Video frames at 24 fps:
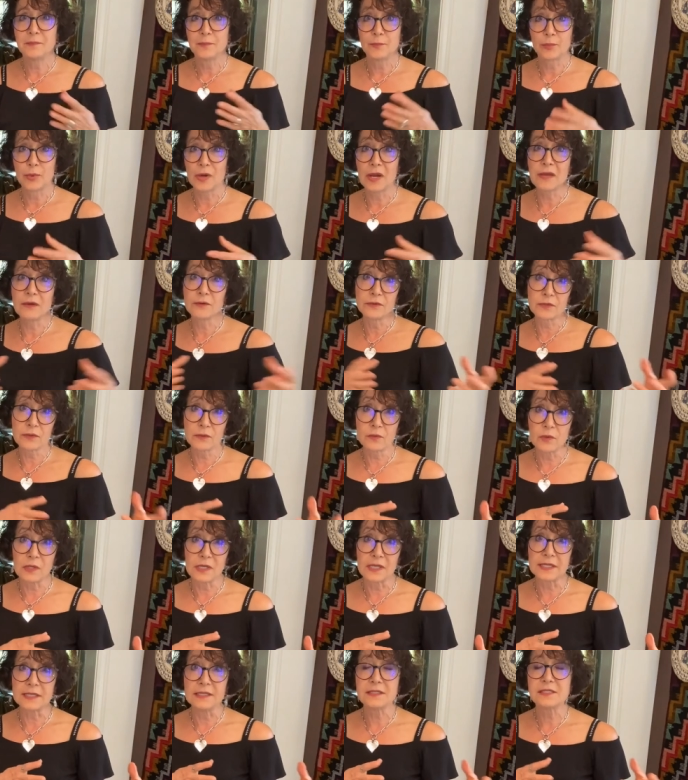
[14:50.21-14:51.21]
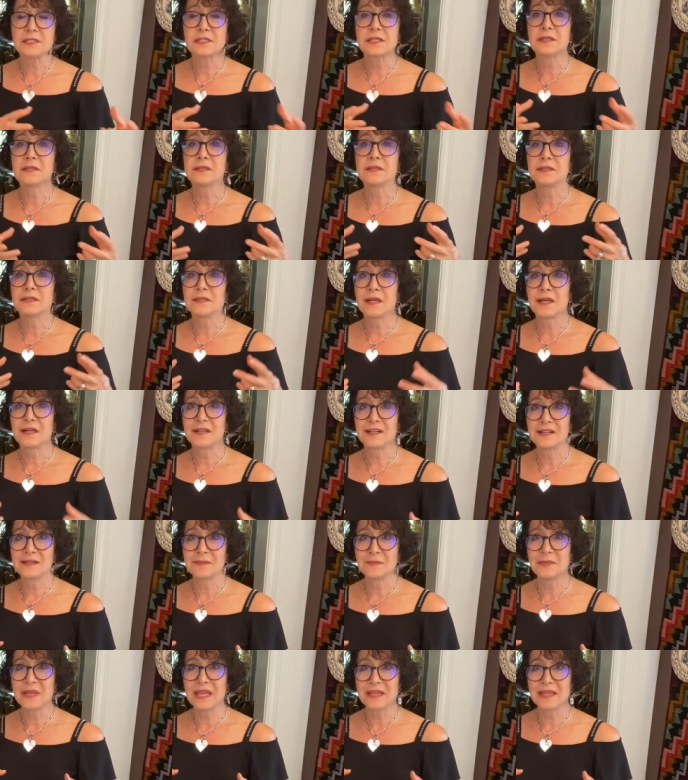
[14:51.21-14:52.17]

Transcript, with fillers: brown or white, um,